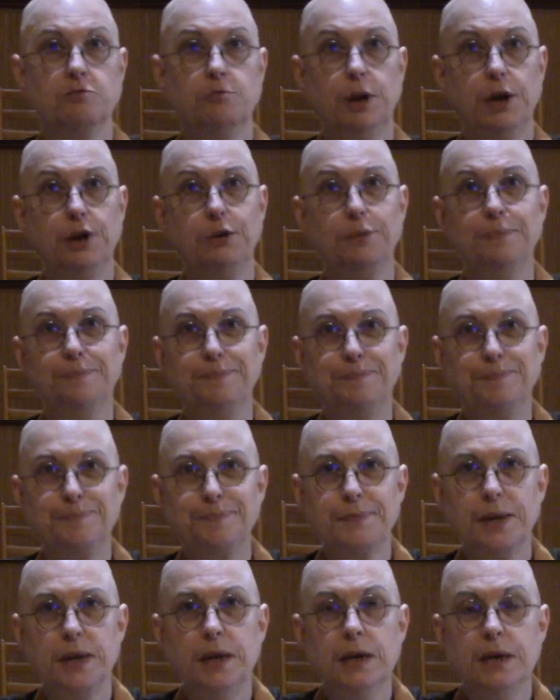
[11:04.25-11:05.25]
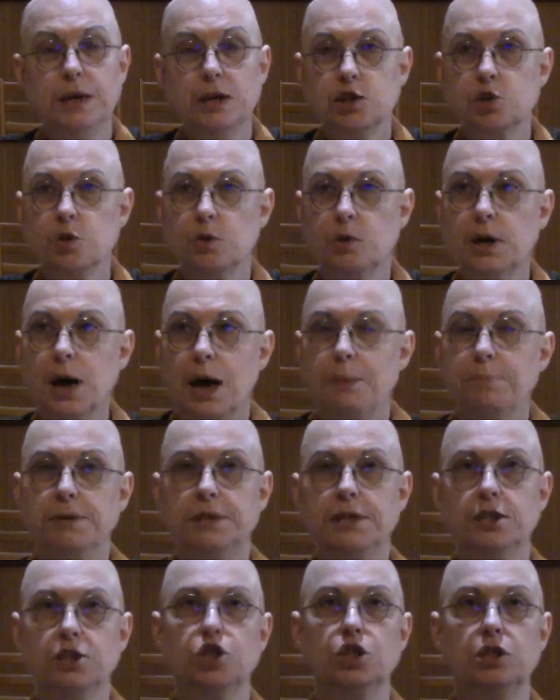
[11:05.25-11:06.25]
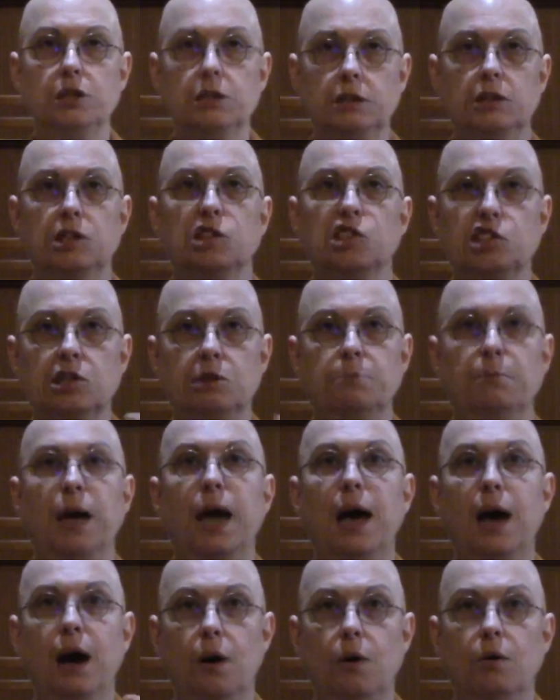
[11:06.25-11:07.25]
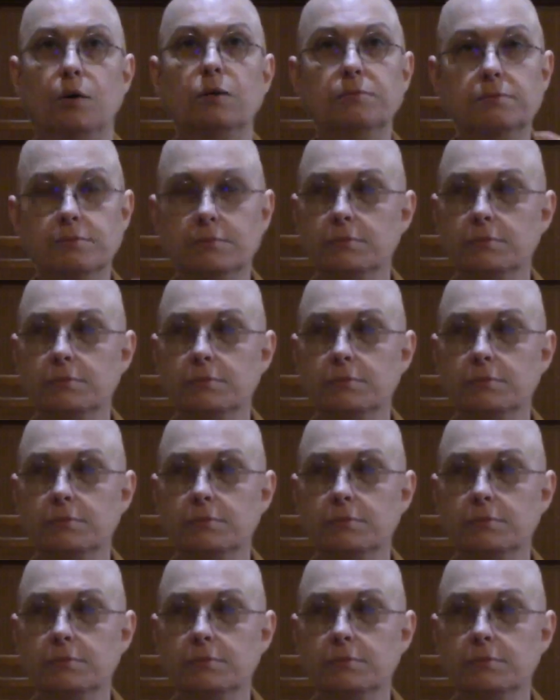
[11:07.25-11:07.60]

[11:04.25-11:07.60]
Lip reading: of mind. So competition is somehow